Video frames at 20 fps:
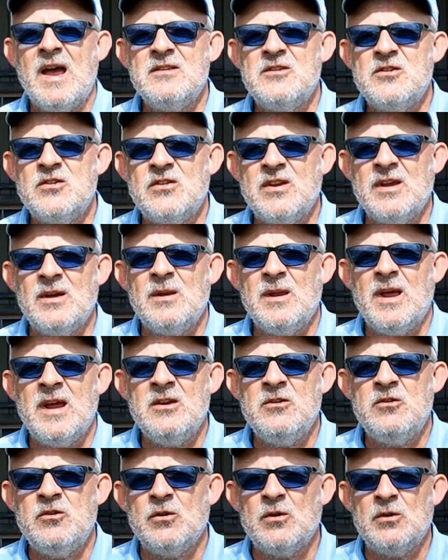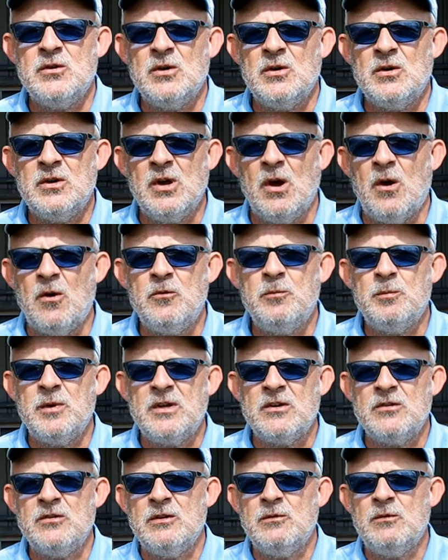and still enjoy your golf,
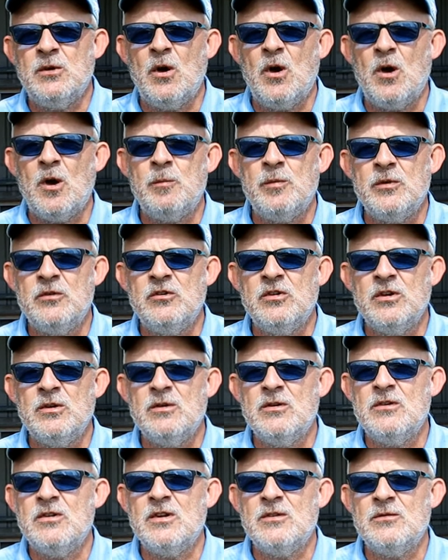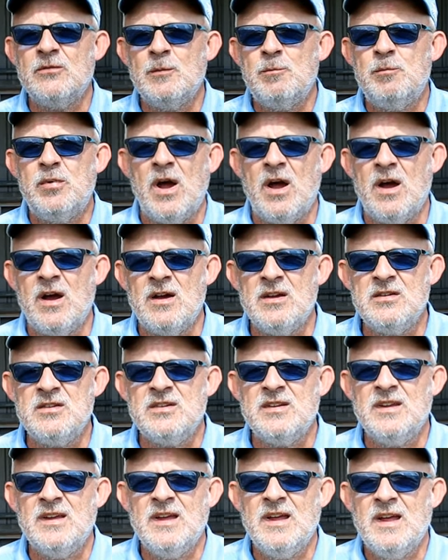because you've got opportunities for
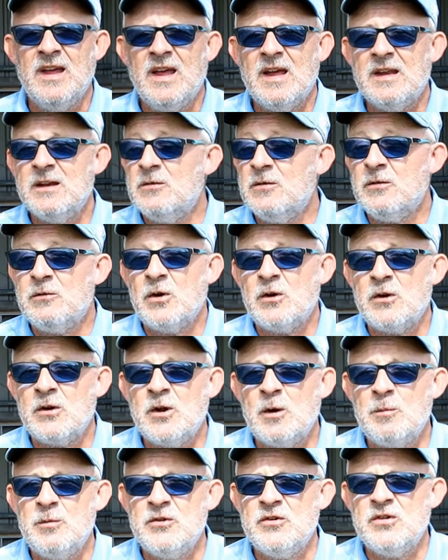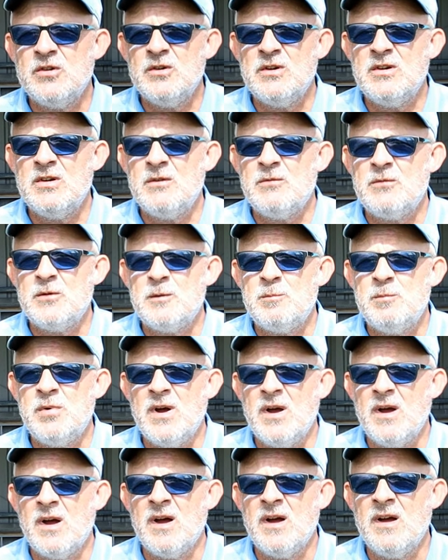pars, and if you've got an opportunity for a
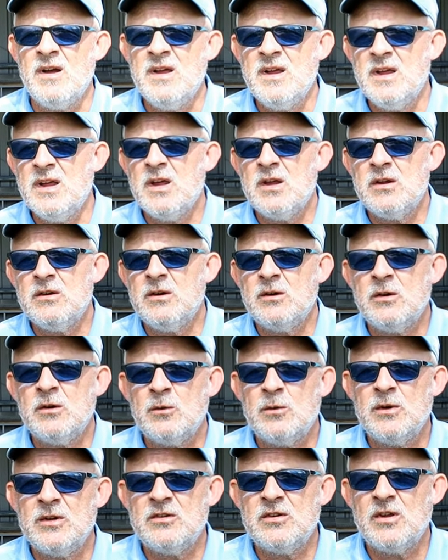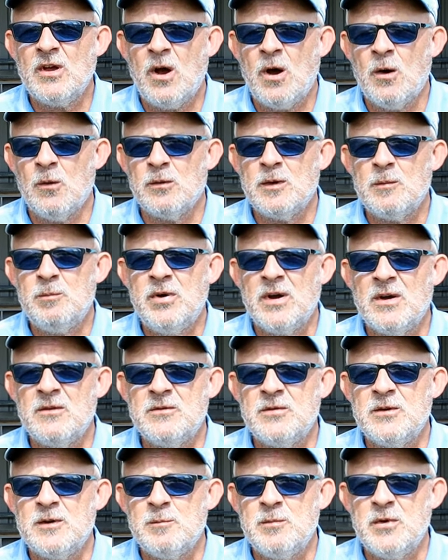par, you can always hole a
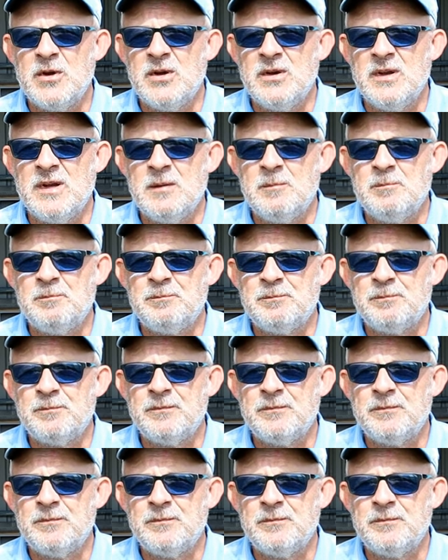putt for a birdie.